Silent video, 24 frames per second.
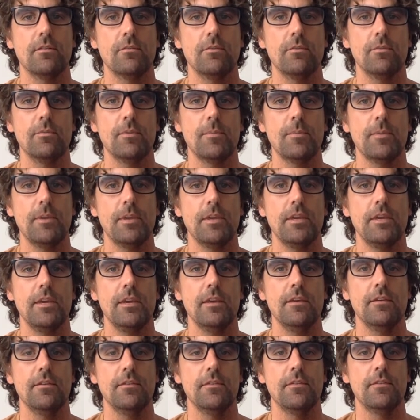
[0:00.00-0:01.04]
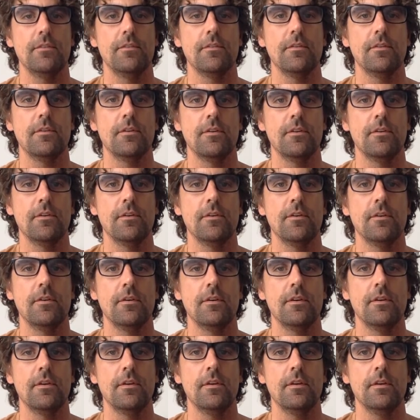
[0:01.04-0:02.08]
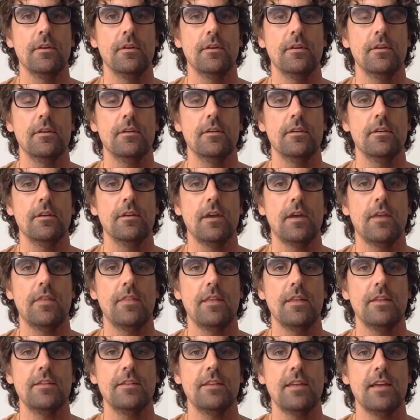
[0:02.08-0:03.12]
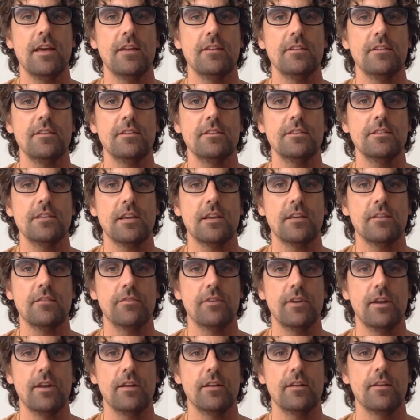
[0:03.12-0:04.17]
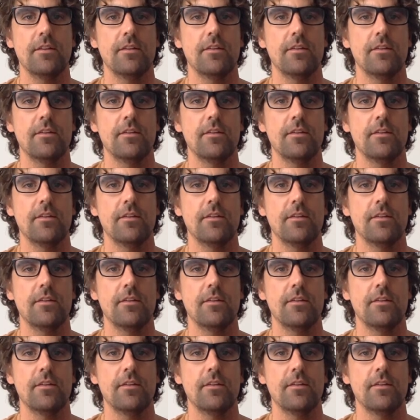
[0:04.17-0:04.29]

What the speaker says: with my pinky, and then down to the 2nd fret,